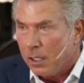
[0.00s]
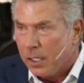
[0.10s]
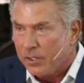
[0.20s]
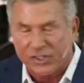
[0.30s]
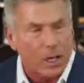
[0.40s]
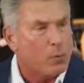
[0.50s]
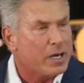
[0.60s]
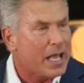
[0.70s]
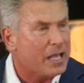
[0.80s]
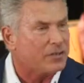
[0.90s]
and
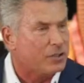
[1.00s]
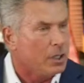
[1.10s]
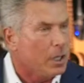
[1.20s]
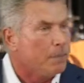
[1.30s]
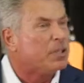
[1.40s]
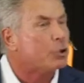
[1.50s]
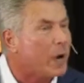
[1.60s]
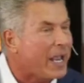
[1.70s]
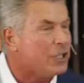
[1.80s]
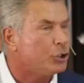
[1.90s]
someone has
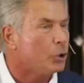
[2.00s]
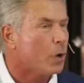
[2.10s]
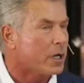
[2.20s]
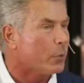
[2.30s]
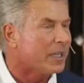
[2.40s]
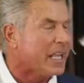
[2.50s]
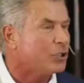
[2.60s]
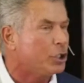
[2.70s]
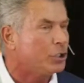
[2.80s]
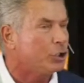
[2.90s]
betrayed you on a
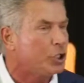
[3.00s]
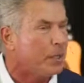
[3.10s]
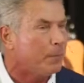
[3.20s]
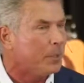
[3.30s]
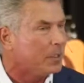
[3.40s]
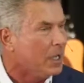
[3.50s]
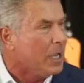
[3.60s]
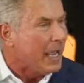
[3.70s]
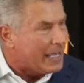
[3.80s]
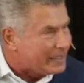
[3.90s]
relationship and,
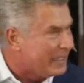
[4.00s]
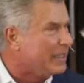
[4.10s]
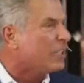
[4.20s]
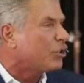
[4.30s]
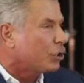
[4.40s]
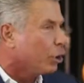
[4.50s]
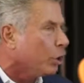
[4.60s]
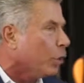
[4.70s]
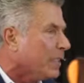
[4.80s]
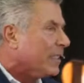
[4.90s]
and did this to
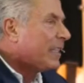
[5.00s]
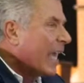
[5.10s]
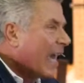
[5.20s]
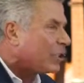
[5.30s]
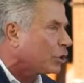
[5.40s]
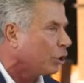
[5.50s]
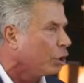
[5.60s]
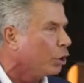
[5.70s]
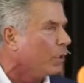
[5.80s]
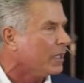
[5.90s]
you and did that to
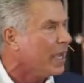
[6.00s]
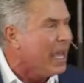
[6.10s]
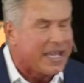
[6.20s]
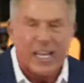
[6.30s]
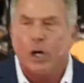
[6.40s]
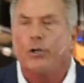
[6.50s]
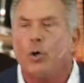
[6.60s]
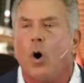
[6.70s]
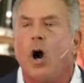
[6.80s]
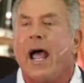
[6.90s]
you, and, and here
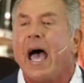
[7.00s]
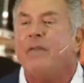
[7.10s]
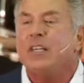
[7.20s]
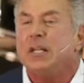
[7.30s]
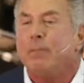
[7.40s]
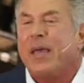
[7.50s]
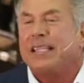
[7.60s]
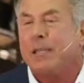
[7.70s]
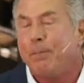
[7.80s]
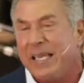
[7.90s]
you are having to
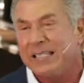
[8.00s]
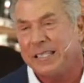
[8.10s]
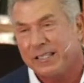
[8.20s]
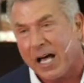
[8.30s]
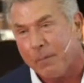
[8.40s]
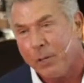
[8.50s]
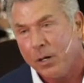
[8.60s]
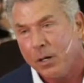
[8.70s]
pick the pieces up